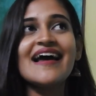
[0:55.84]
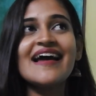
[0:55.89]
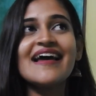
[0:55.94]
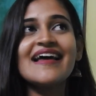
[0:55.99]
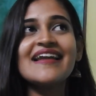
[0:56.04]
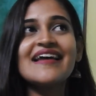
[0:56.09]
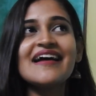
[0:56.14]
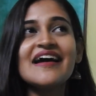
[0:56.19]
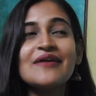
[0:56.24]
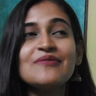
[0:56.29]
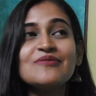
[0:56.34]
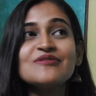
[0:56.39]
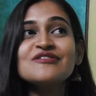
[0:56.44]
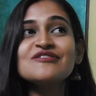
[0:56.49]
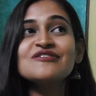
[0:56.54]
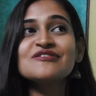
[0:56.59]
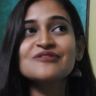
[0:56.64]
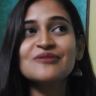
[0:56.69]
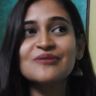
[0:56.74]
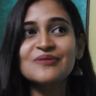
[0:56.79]
and I was
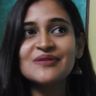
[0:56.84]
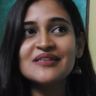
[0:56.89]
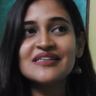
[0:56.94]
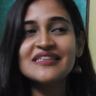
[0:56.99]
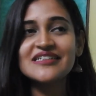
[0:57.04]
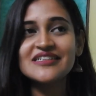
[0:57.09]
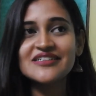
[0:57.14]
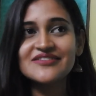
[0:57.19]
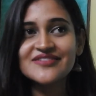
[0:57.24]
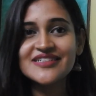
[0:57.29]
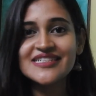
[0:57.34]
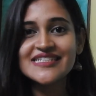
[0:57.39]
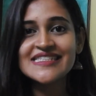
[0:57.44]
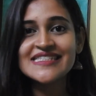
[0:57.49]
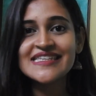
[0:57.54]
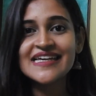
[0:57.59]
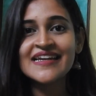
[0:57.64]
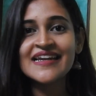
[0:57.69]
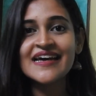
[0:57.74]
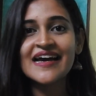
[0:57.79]
so nervous
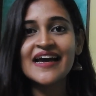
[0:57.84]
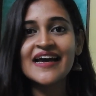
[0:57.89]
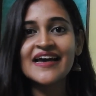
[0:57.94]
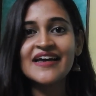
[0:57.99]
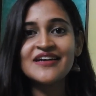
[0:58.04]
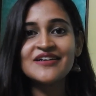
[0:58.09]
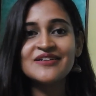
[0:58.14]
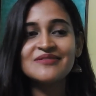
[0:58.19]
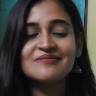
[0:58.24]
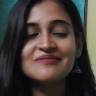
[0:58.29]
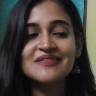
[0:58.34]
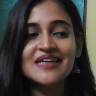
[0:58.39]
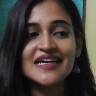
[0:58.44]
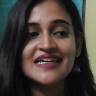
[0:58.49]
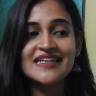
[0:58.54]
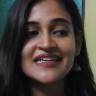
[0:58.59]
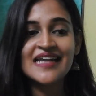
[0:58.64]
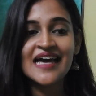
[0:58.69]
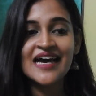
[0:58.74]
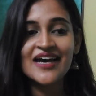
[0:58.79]
that I I
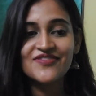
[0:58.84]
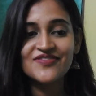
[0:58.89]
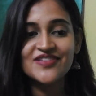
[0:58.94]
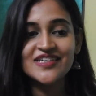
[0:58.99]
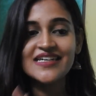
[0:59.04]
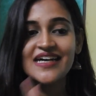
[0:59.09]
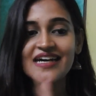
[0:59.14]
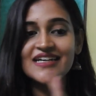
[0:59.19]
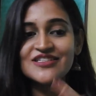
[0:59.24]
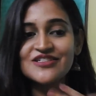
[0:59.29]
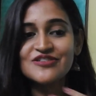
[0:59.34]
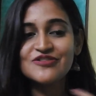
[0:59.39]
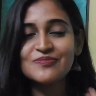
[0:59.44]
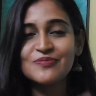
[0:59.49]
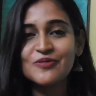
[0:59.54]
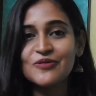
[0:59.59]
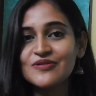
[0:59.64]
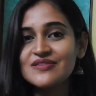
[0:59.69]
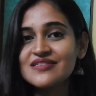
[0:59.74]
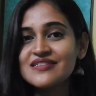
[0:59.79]
didn't have the guts to
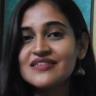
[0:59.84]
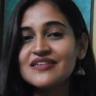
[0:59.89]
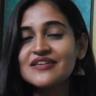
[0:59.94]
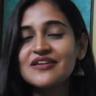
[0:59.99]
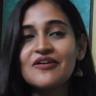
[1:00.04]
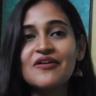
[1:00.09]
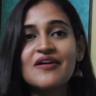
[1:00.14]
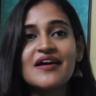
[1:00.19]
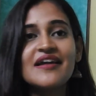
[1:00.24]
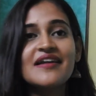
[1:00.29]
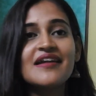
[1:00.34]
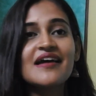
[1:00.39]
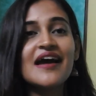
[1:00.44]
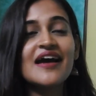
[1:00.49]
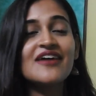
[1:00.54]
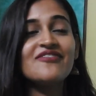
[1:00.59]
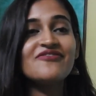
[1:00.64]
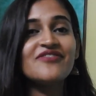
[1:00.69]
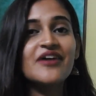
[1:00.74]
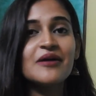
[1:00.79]
post it or
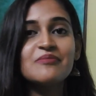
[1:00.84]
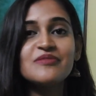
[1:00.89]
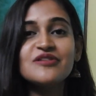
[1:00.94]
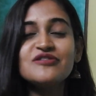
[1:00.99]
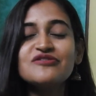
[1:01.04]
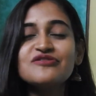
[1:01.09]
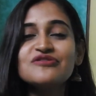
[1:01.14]
I fumbled